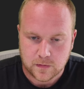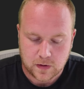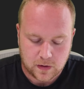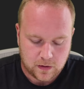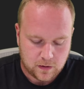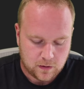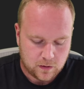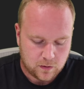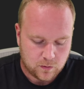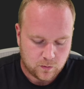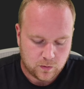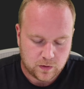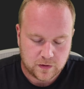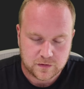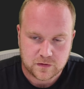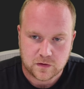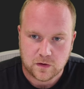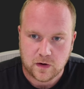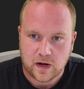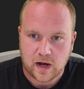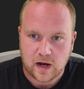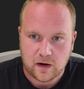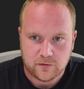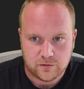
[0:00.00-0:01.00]
We also
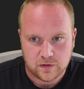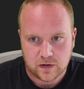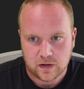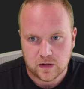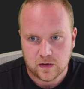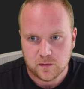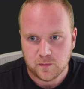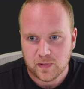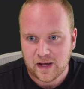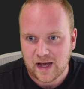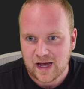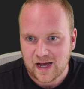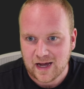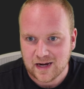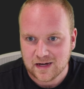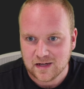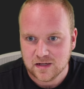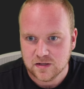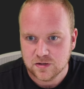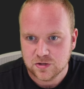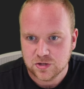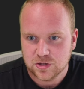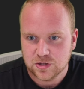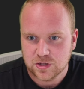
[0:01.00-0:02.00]
have a
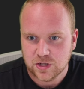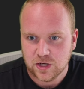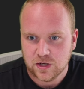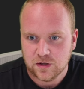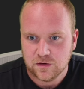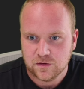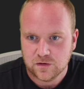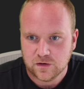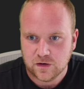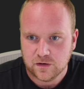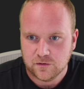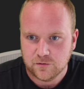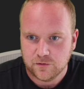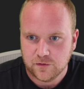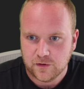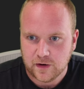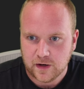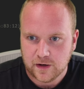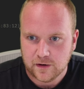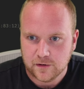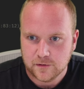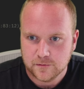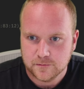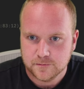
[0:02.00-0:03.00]
package.json
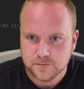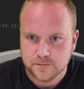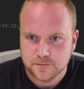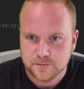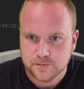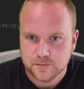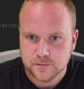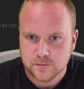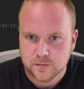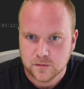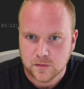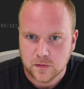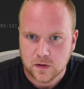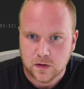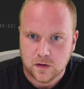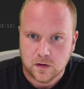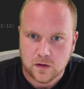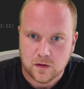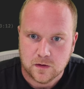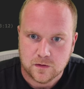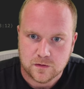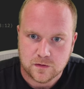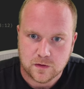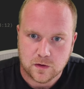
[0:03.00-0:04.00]
file,
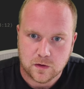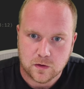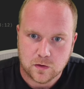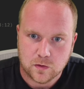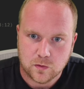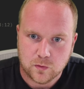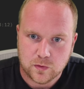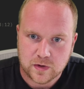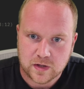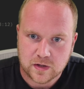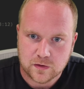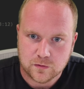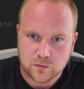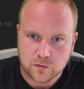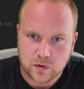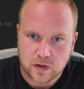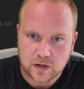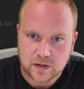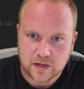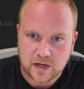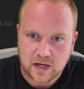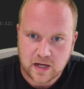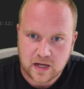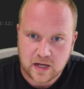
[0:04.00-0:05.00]
so we can
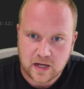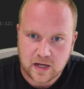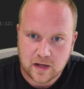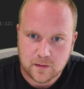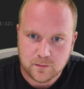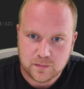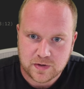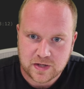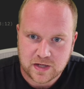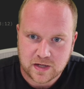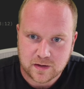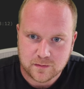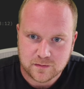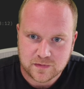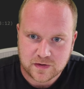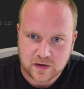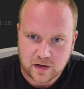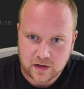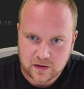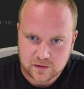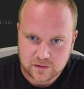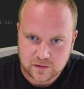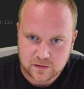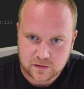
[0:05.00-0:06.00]
run npm
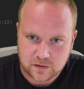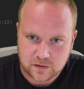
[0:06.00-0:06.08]
test.